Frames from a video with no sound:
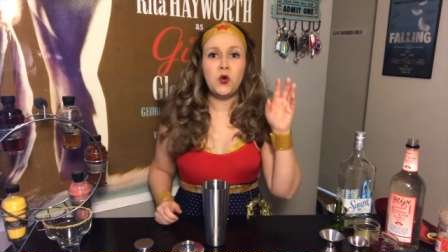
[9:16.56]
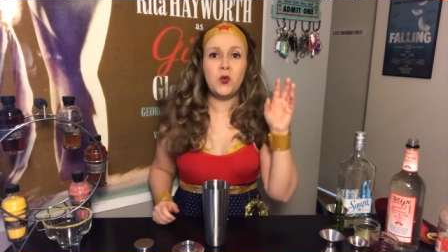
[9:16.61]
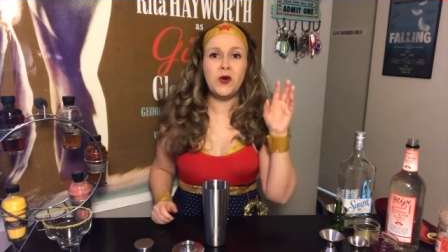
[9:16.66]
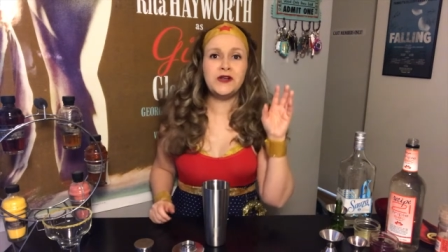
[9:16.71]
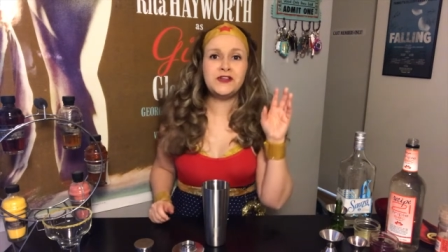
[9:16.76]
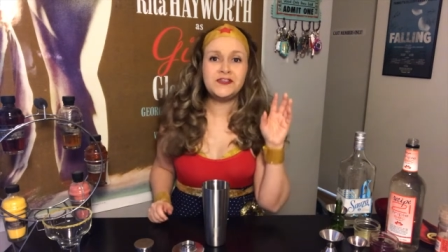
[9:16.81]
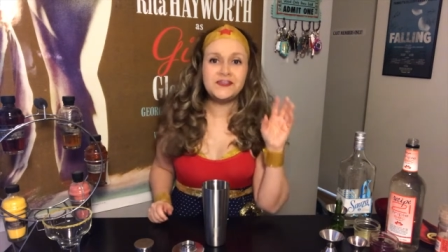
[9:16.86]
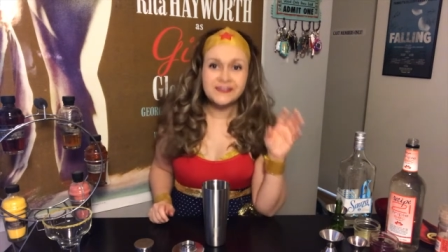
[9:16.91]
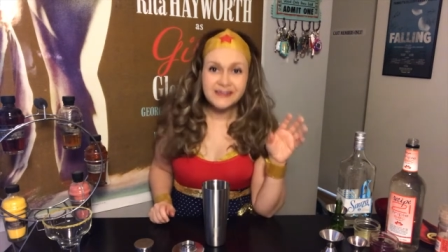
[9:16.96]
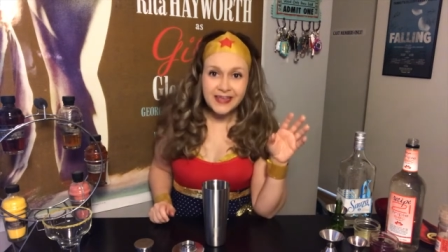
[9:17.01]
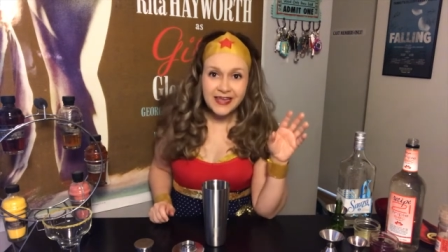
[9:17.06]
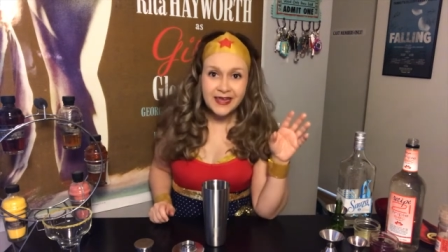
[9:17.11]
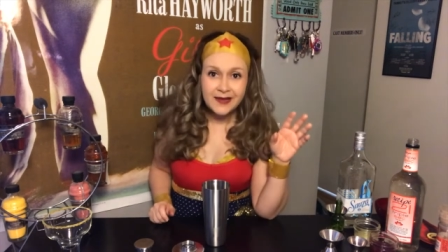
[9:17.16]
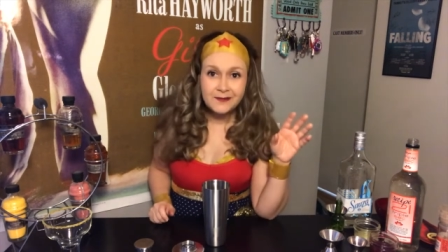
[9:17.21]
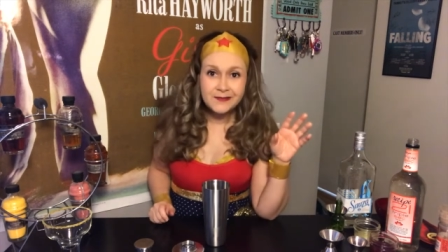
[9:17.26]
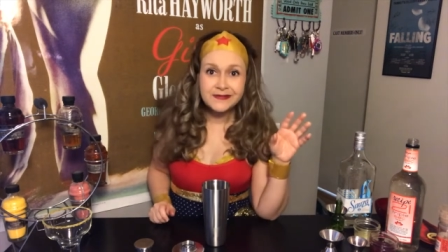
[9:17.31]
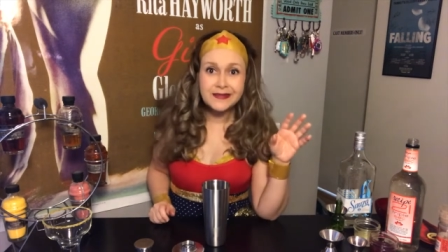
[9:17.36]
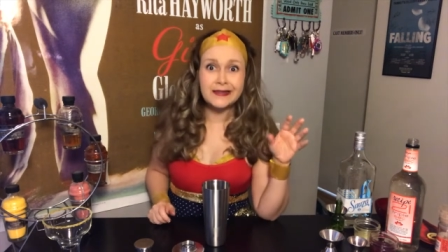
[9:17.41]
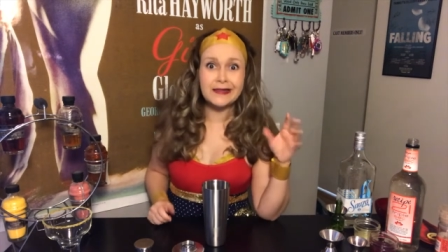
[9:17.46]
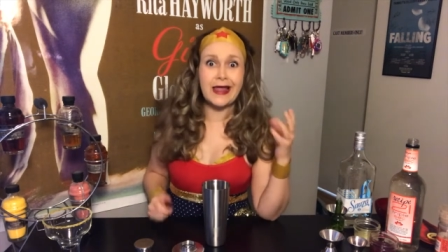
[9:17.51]
which
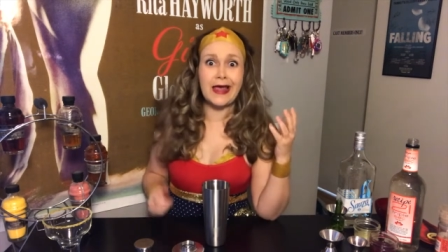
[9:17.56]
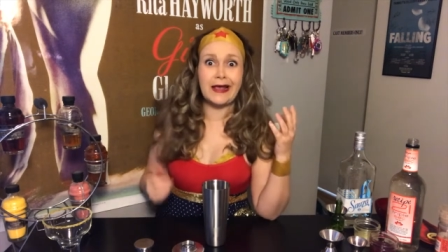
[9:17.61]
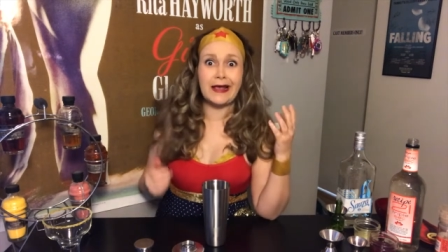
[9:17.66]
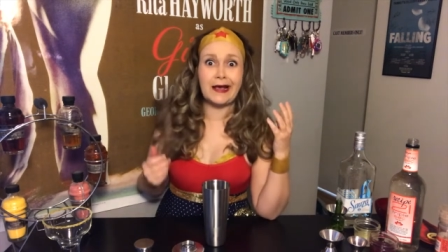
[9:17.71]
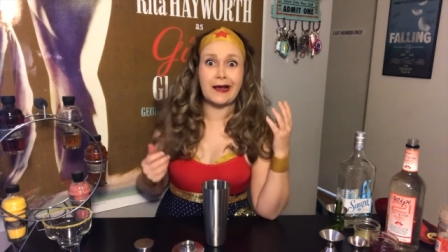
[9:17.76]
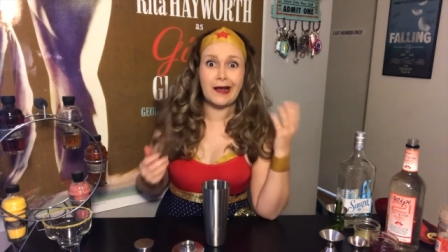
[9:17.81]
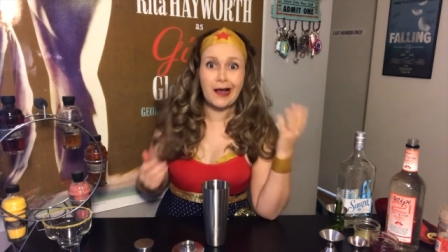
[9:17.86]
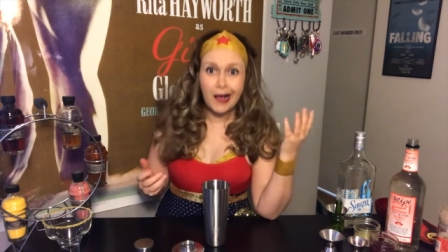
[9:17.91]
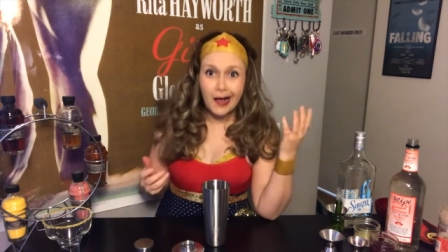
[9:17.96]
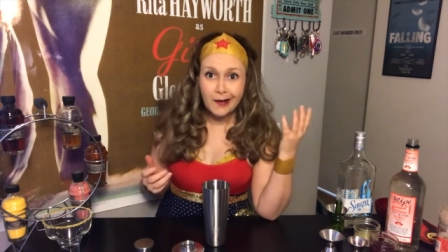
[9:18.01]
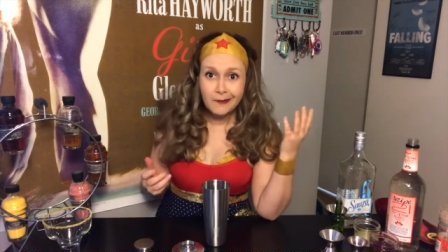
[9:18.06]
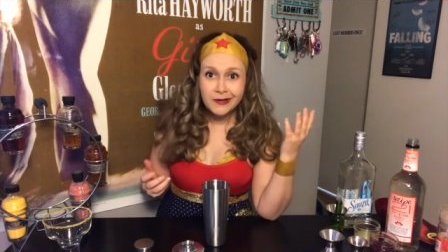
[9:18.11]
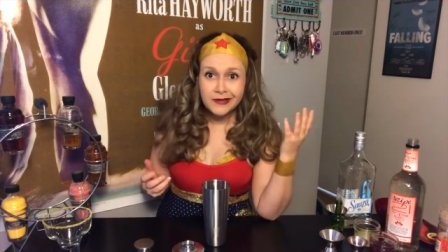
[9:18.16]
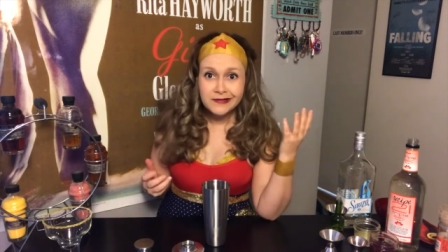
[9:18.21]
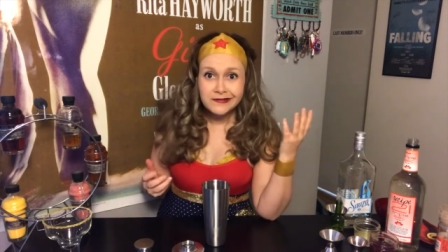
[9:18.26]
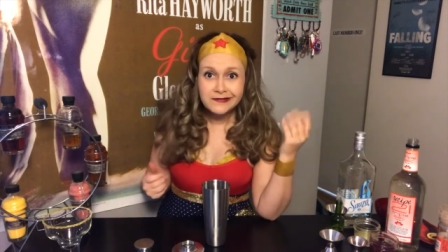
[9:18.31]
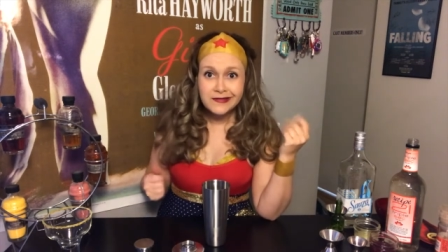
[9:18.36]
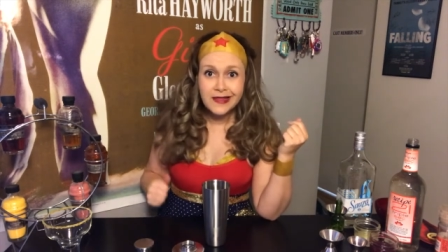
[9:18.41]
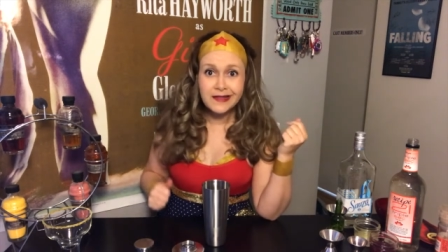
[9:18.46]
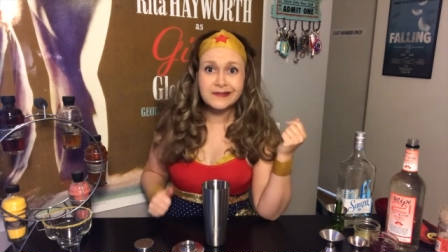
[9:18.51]
seems like common
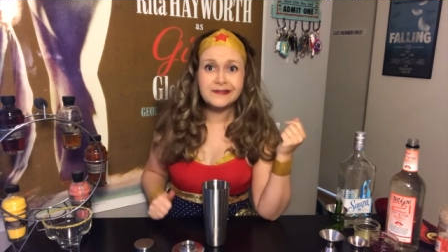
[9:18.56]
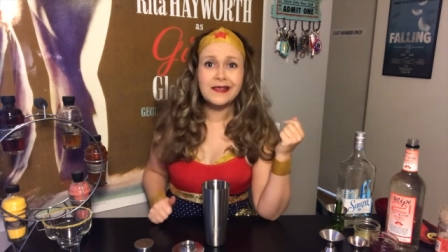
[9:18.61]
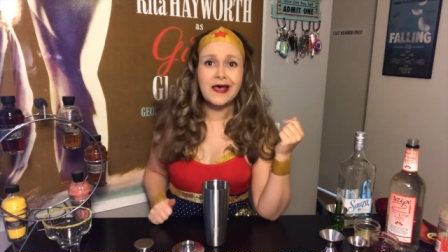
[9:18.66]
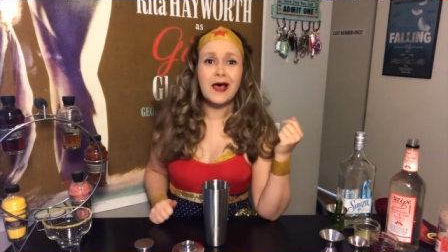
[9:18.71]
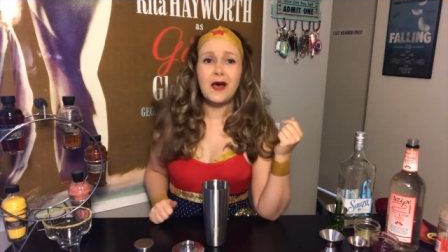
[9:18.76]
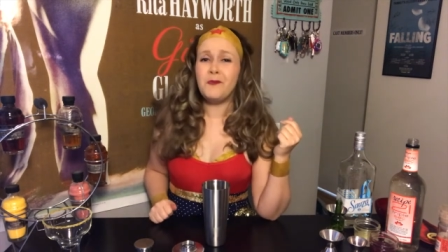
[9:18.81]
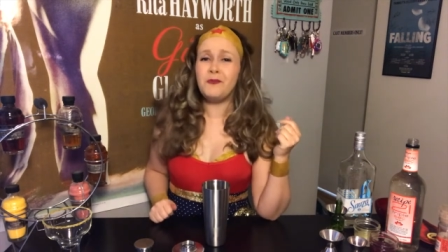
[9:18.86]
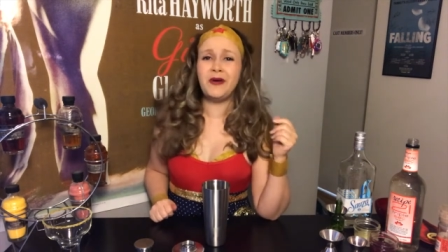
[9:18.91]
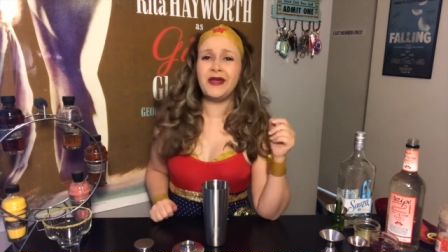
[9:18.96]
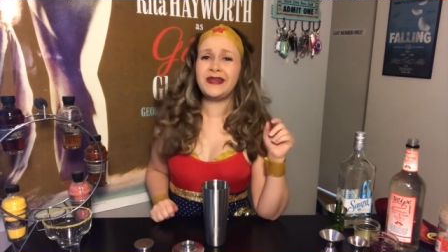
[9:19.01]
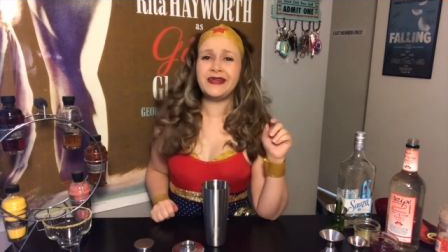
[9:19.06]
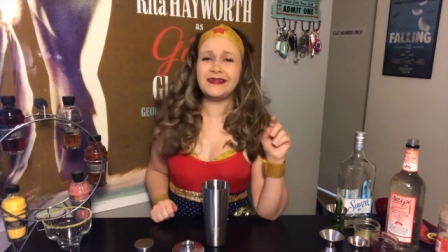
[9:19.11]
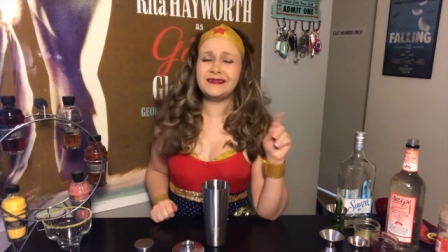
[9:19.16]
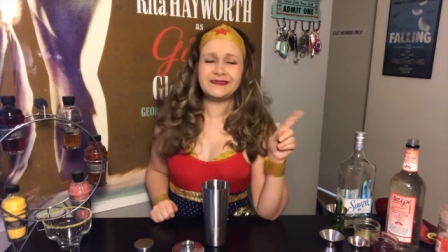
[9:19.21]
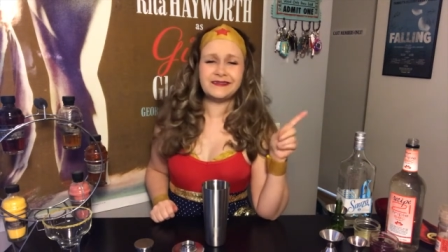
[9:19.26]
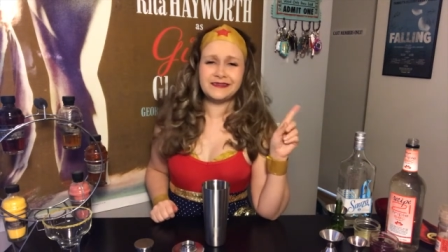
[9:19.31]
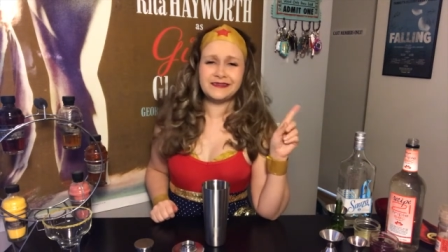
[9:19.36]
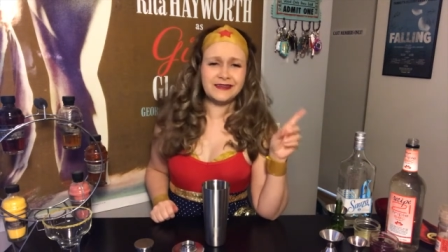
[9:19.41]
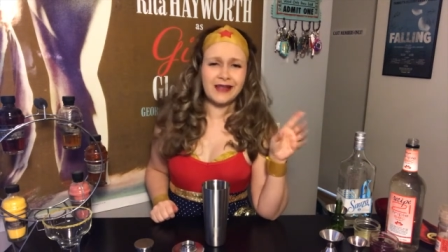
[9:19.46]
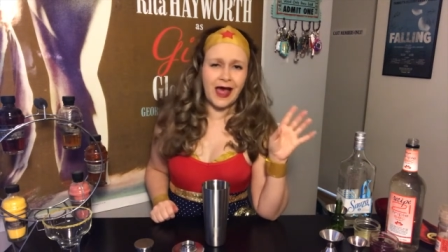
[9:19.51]
sense, but
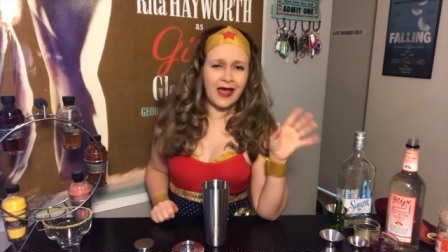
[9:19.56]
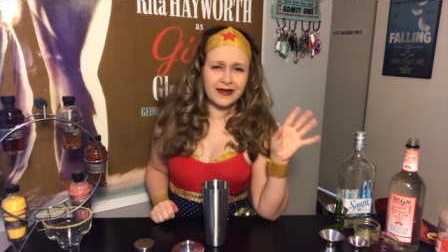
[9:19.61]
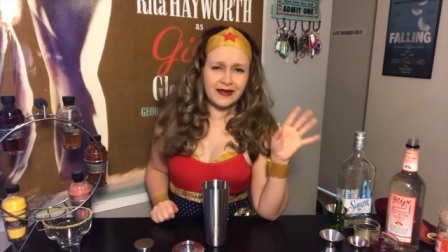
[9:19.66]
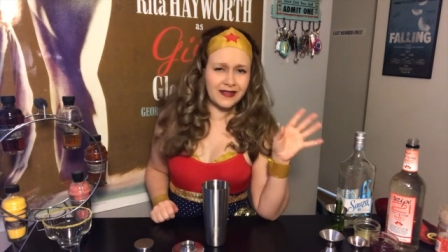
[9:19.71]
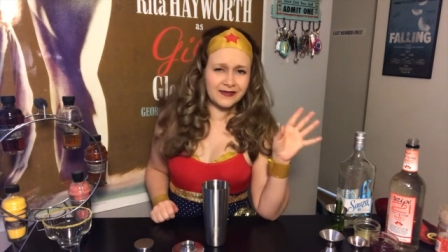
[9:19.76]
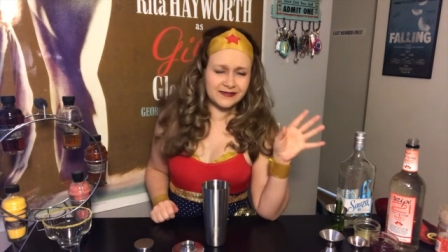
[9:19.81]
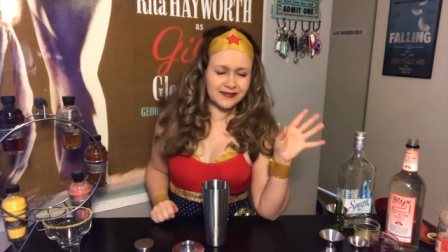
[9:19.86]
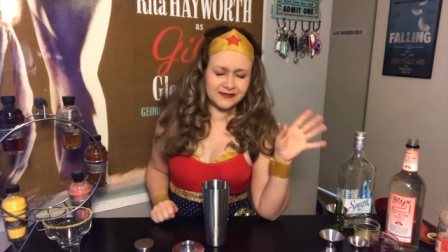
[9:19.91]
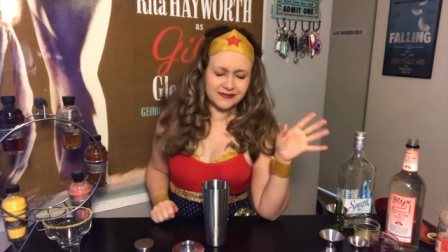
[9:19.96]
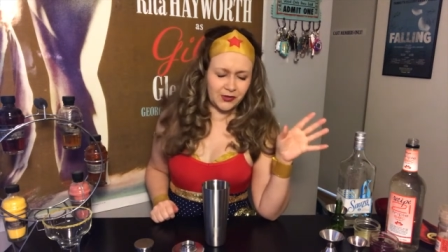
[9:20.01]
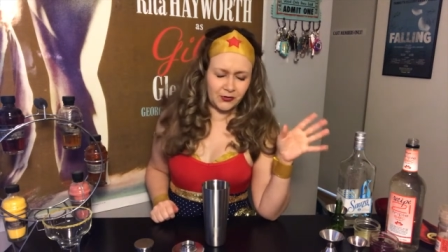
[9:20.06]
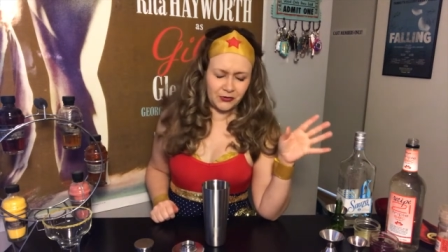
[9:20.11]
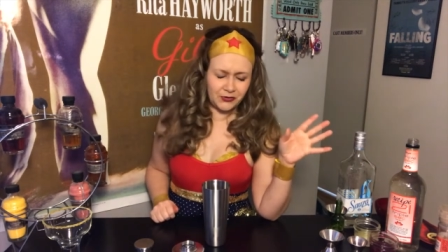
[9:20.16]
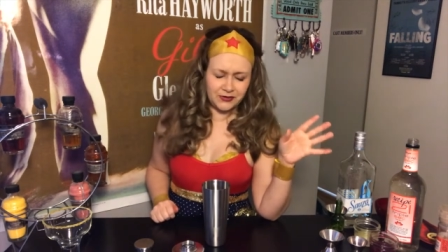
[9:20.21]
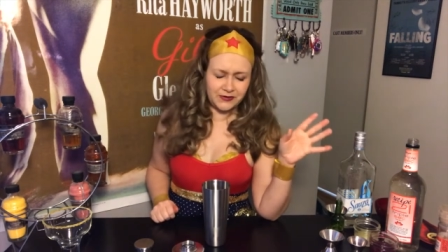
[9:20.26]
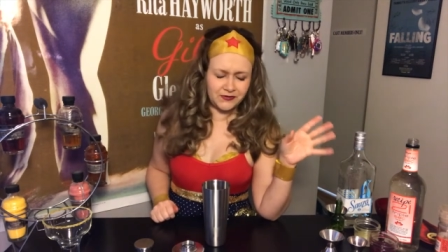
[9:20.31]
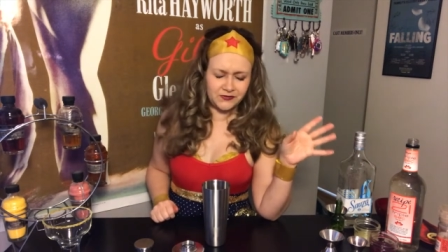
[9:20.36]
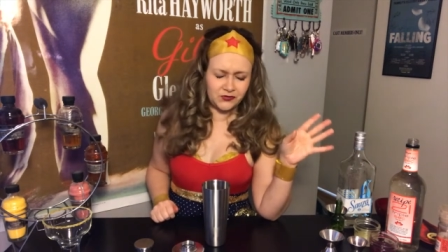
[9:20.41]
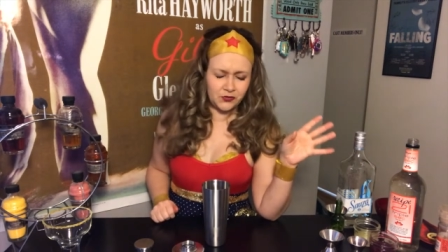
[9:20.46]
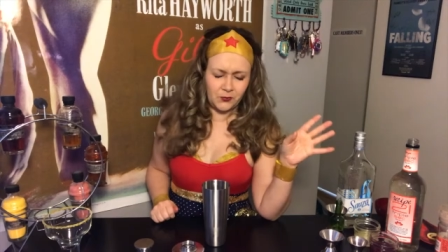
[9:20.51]
it's not necessarily
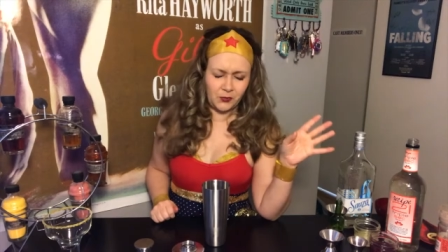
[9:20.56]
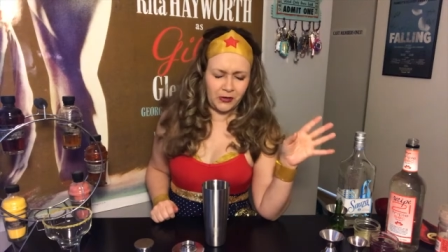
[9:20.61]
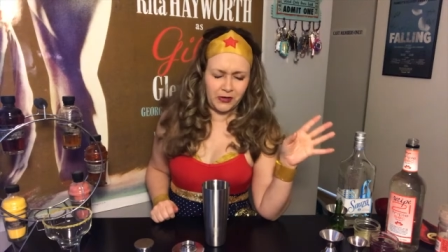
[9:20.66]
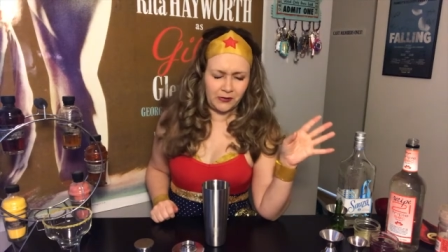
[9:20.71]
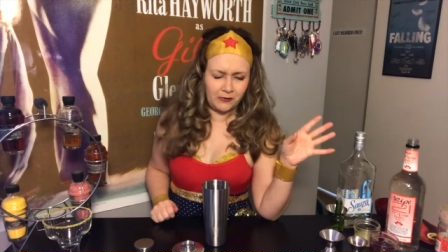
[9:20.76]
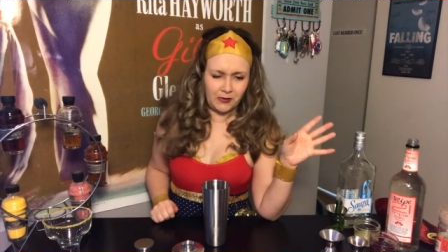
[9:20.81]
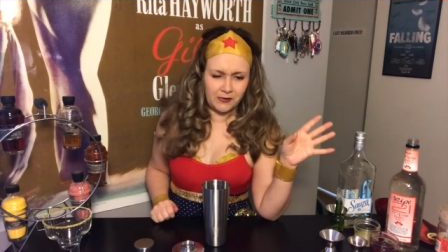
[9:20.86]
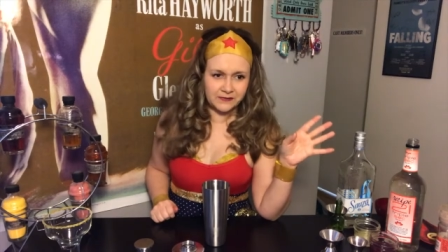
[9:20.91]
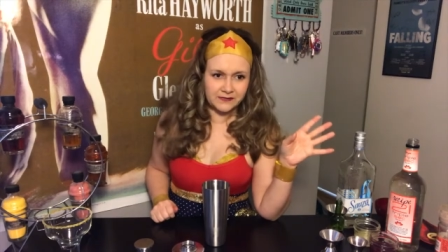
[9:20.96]
superhero